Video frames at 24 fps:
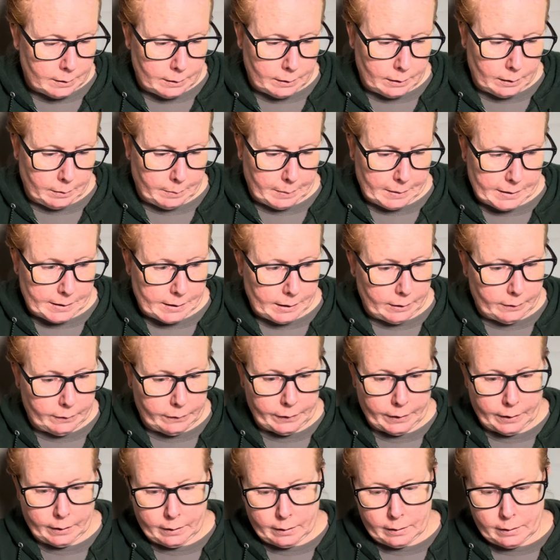let me see if
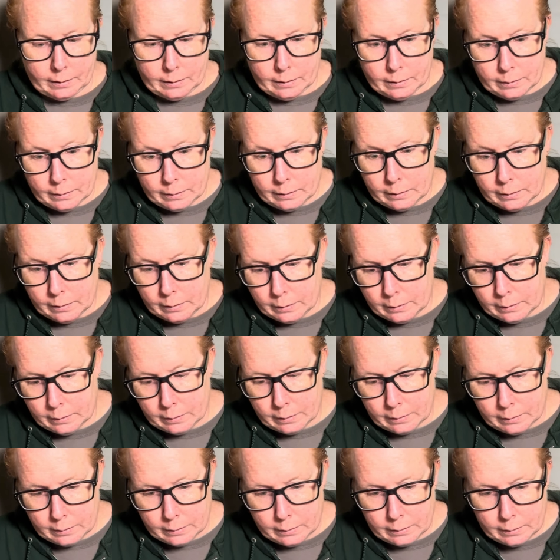I can,
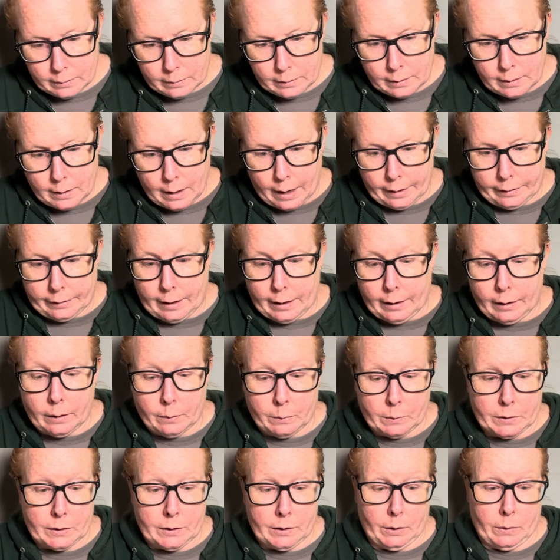I think it
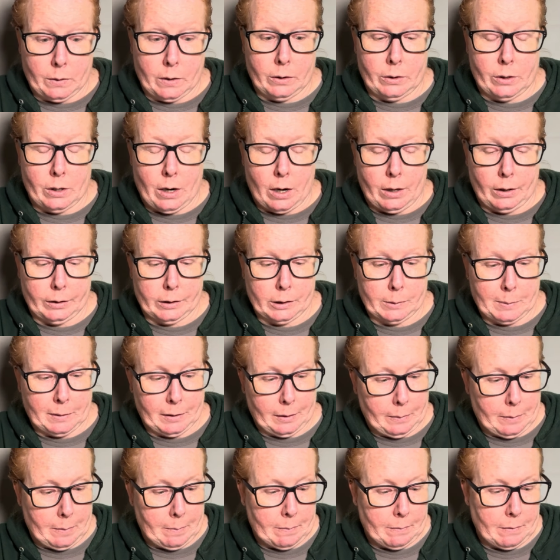was $200, but
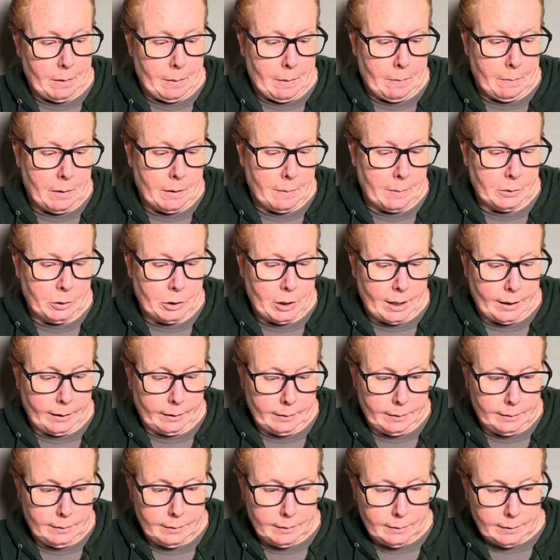let me double check.
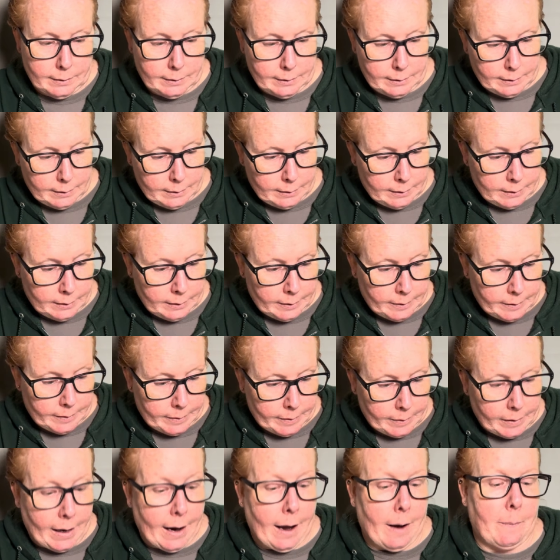
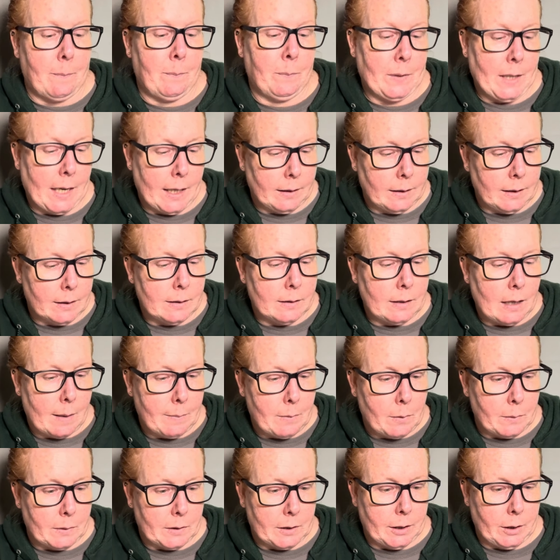Yeah, at this time
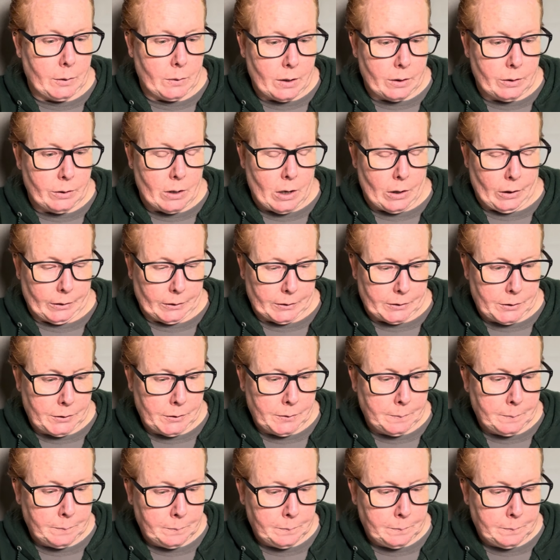it was $200.